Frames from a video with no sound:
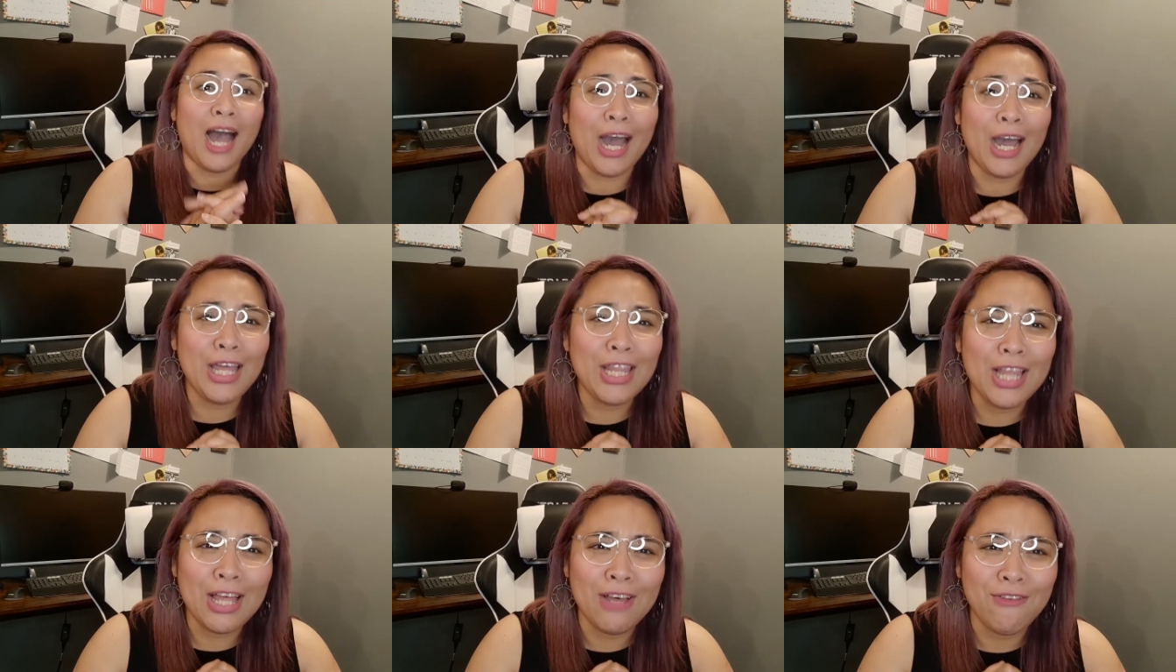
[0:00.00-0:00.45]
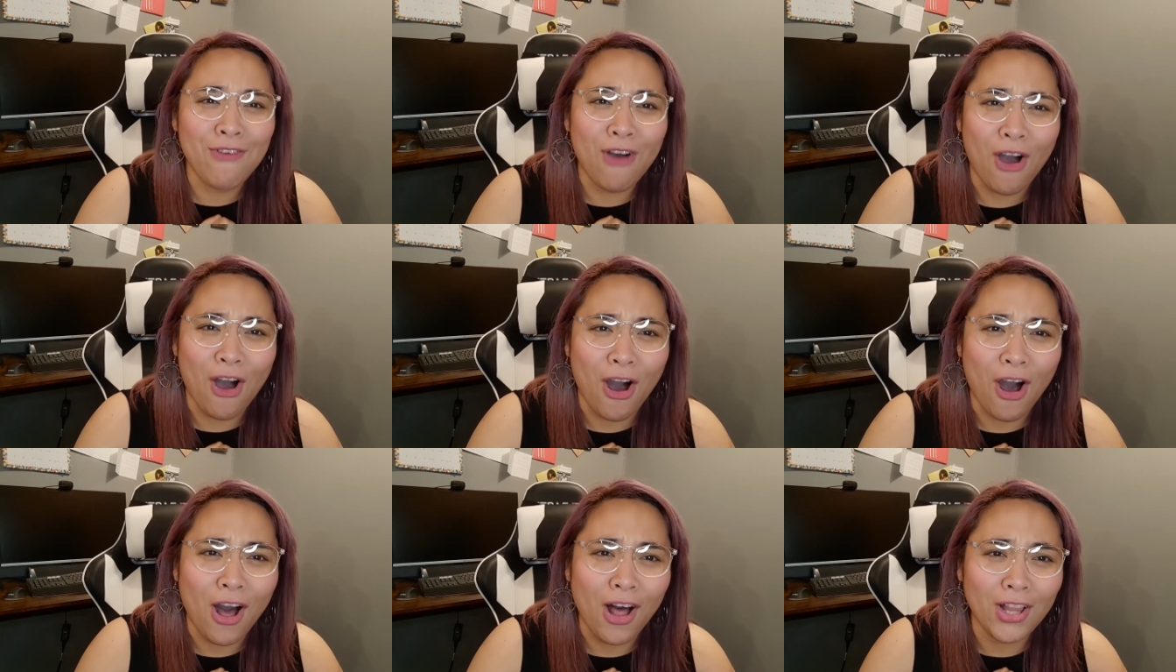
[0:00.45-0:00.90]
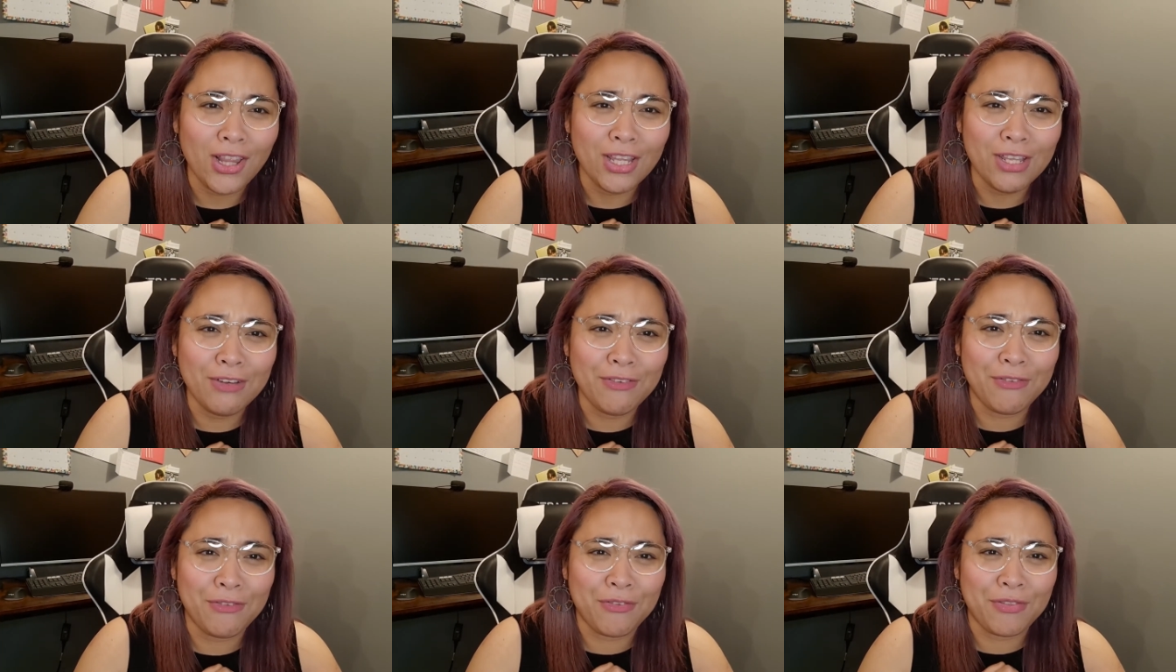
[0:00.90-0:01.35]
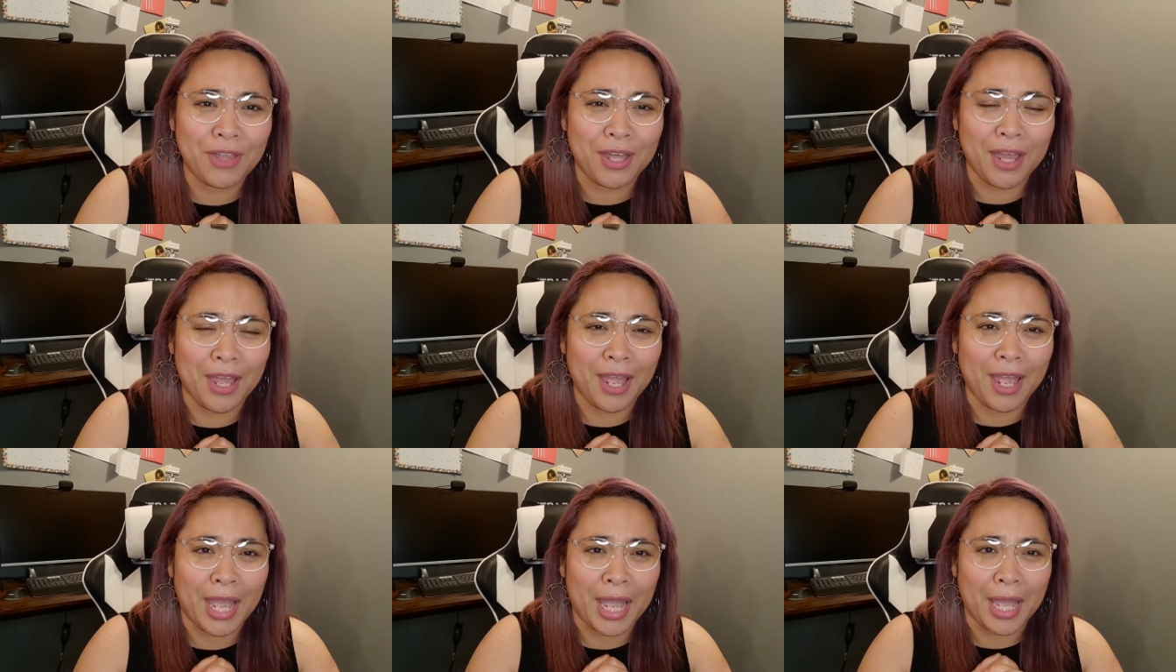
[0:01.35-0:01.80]
I love all of
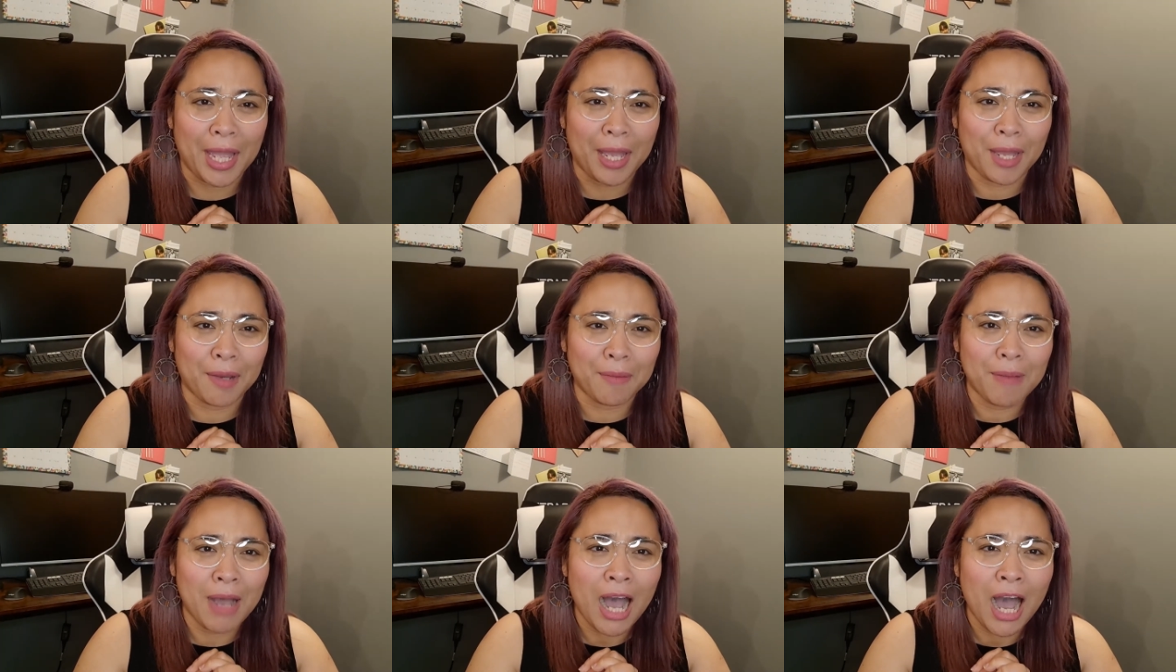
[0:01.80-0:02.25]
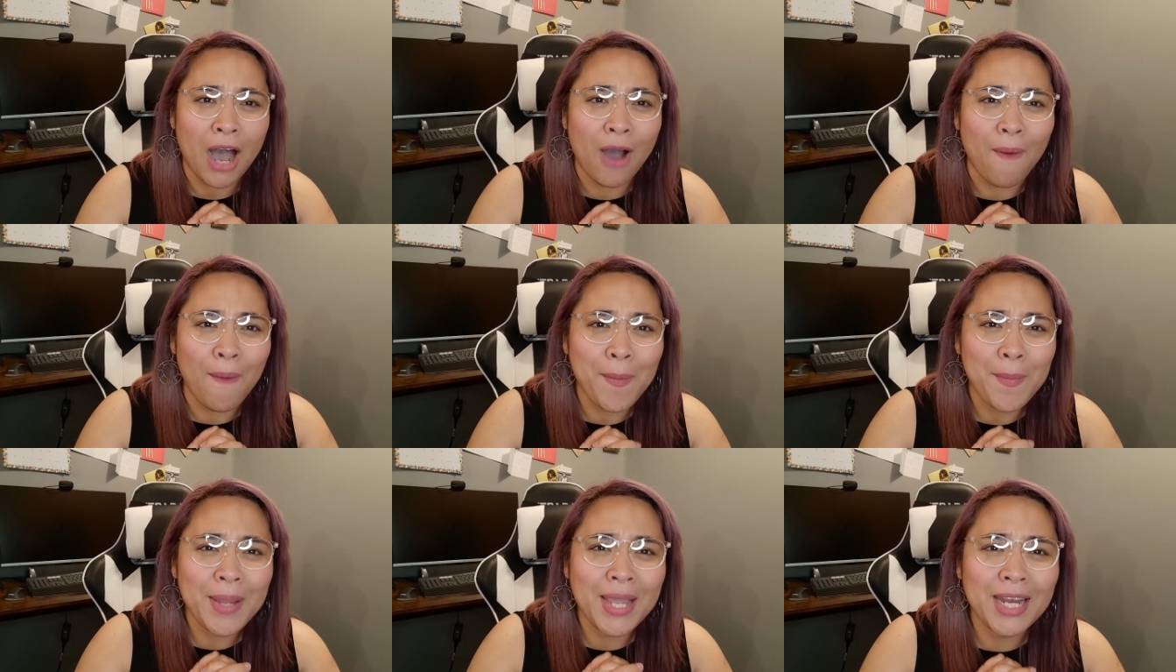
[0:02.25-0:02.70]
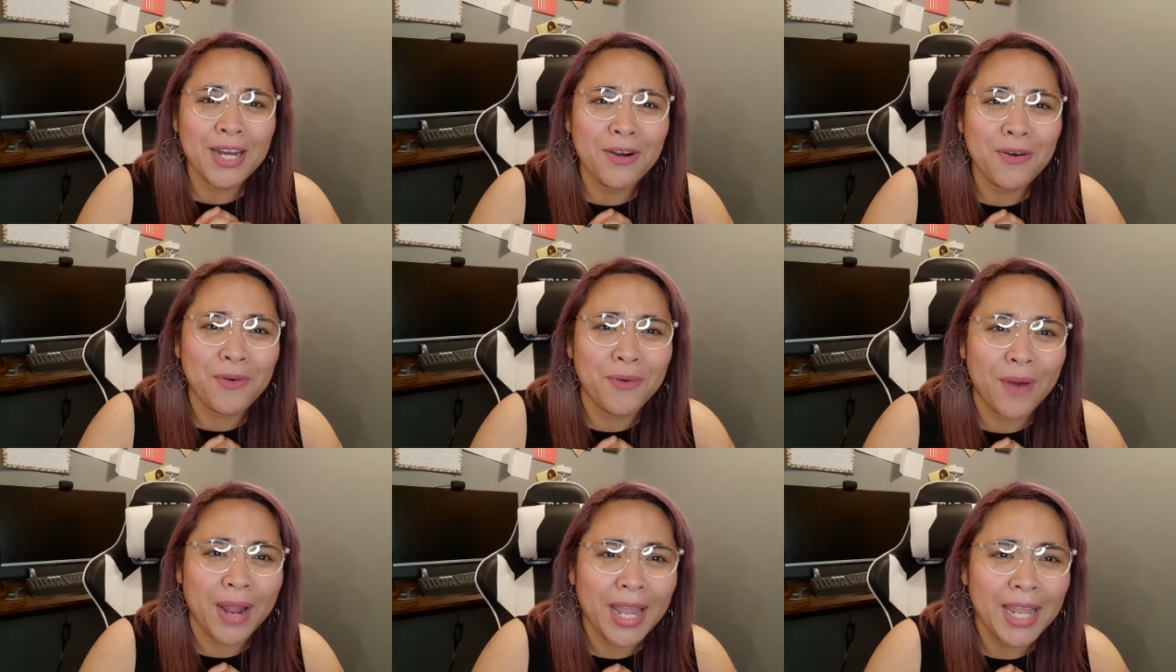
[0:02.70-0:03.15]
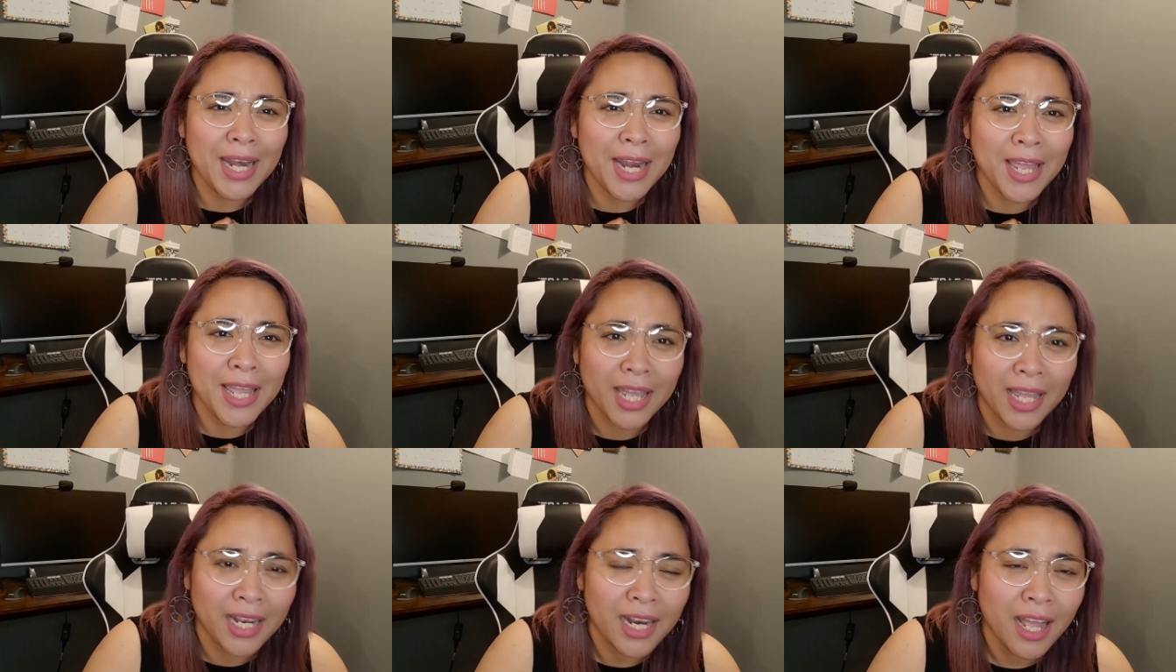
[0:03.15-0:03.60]
them! How am I gonna rate
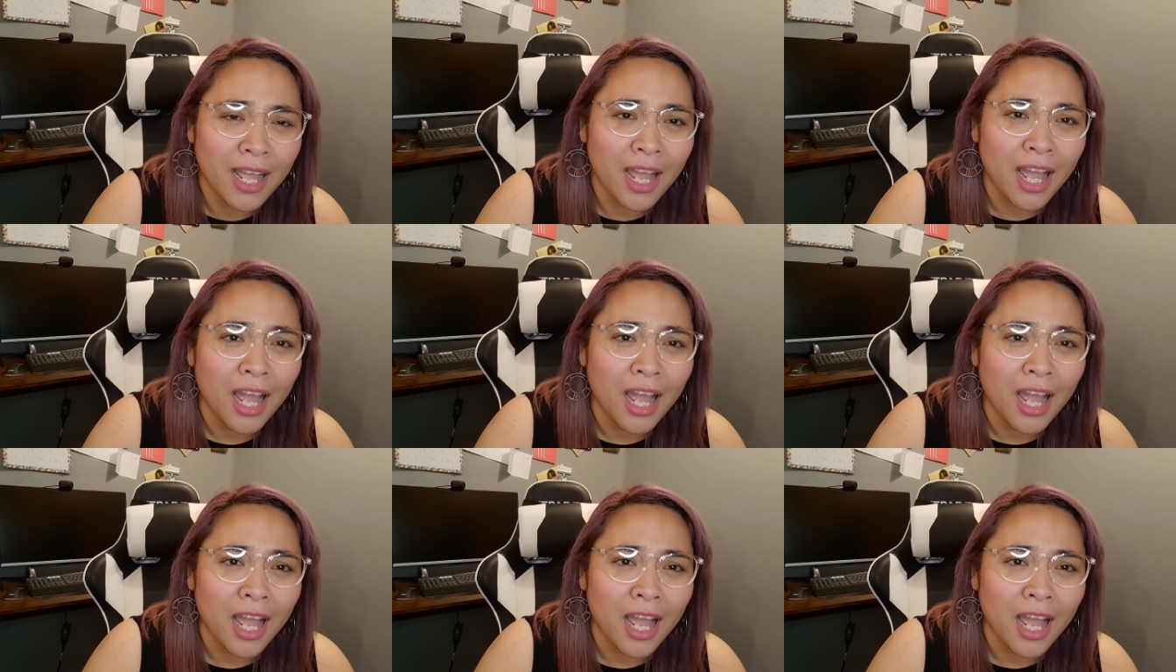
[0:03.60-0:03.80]
it?